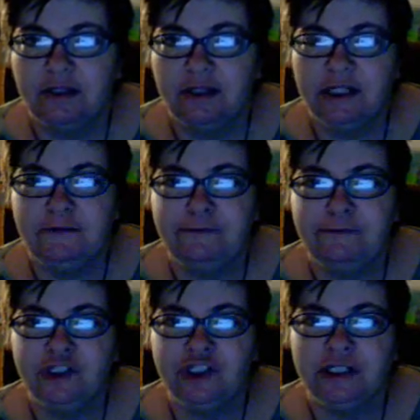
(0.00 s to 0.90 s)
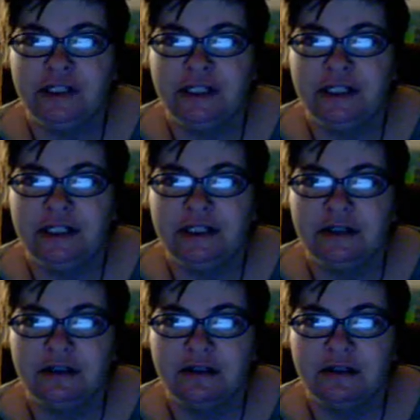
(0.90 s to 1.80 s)
Unfortunately,
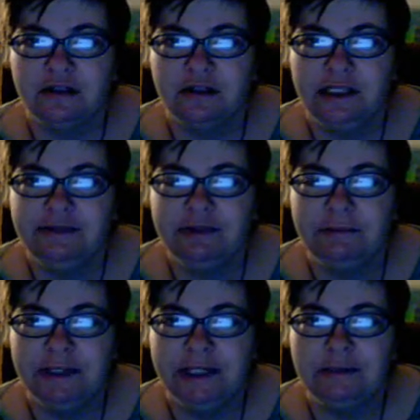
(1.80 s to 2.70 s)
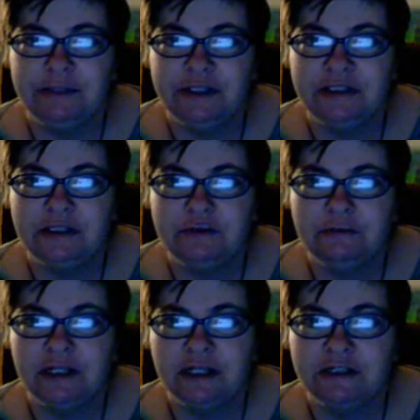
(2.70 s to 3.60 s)
even by the emergency room
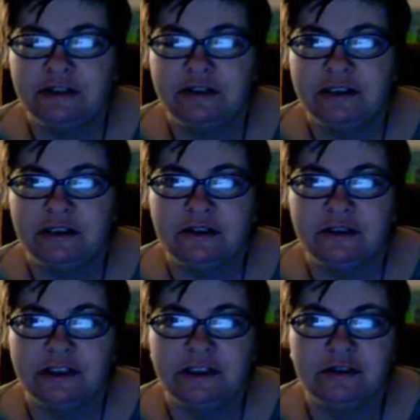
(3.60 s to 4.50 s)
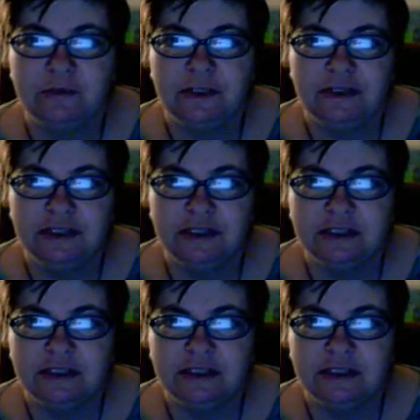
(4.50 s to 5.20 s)
doctors and nurses and whatnot,